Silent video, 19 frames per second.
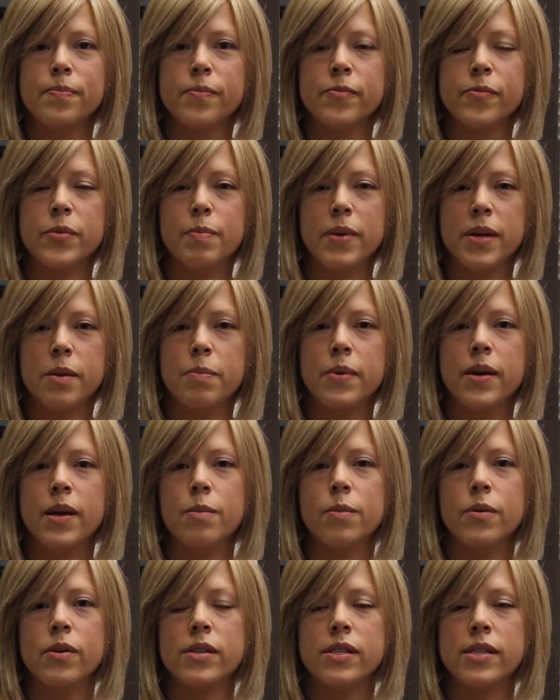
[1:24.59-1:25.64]
for me to be
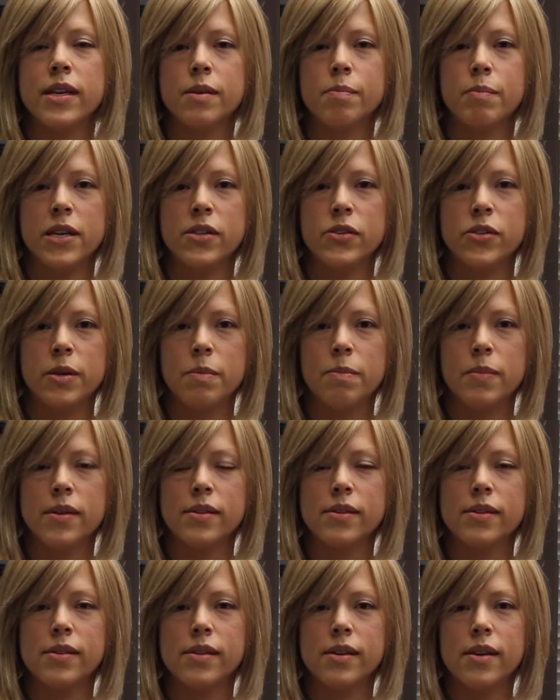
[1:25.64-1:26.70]
able to take my treatment
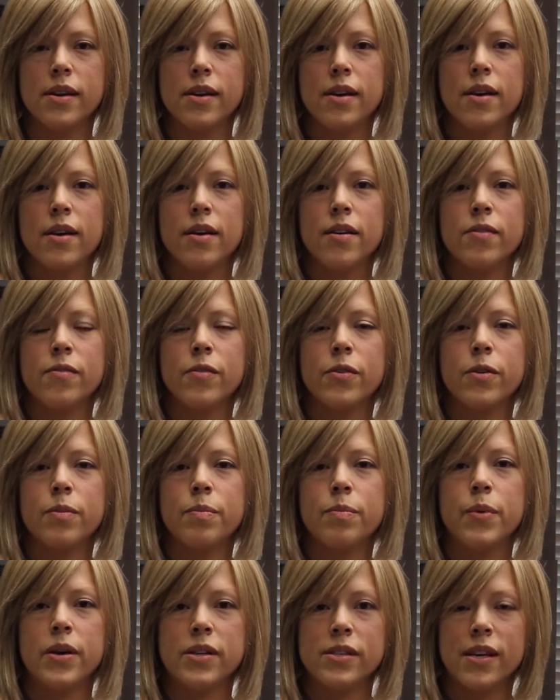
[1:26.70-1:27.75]
for
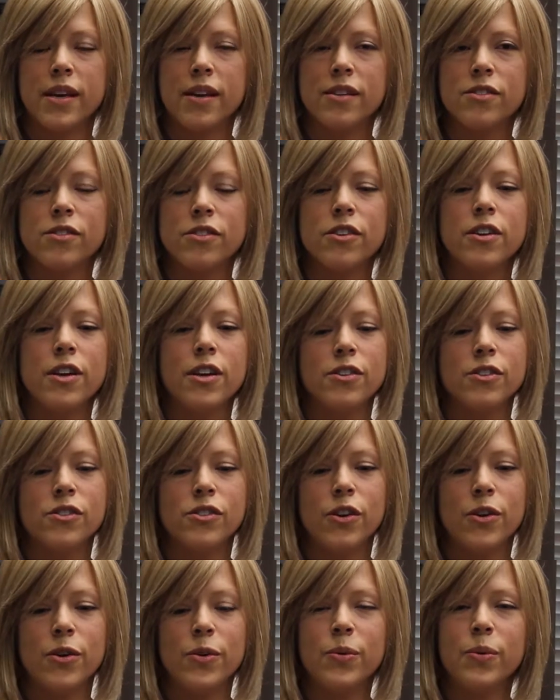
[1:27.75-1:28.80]
breast cancer.
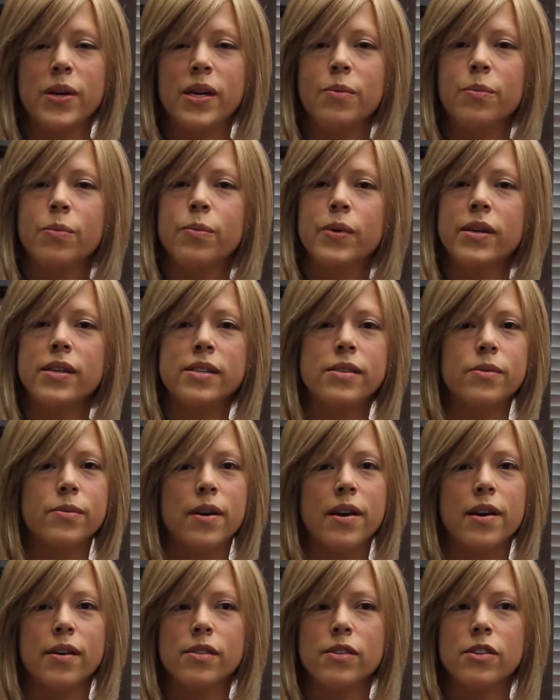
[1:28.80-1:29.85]
So we went
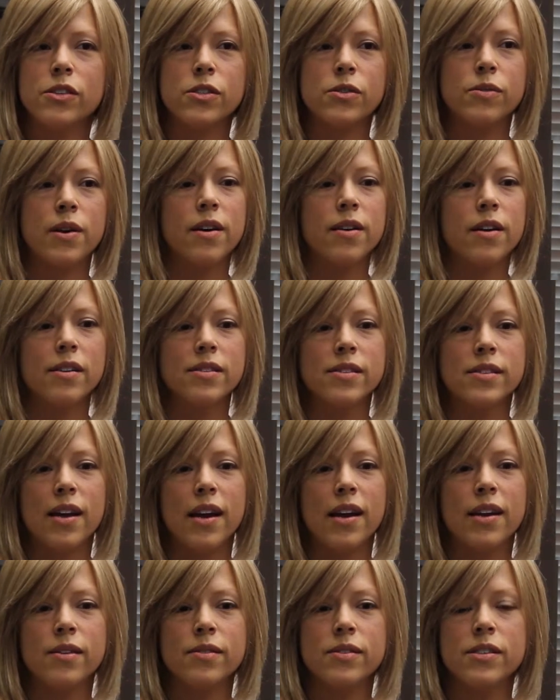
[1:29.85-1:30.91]
around, looked around on
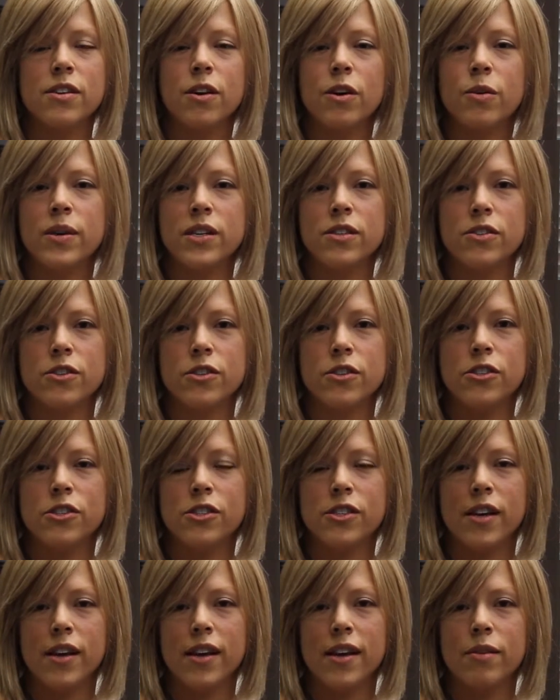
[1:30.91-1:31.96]
site, did our research,
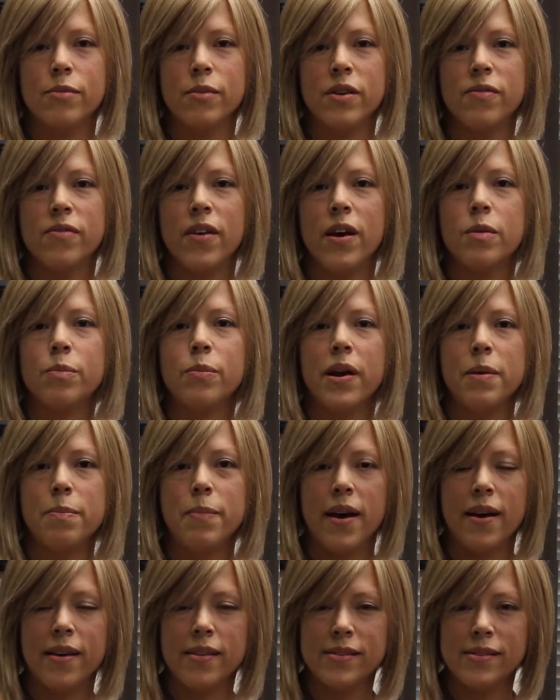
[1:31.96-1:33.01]
and we found Bright
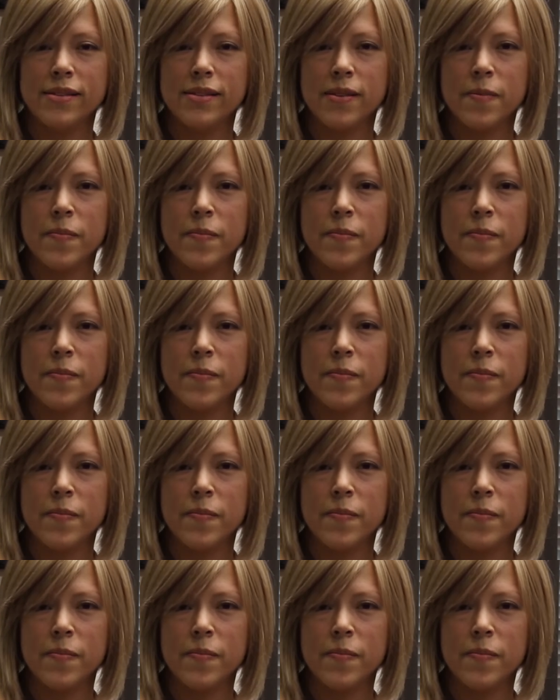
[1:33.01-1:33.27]
Paths.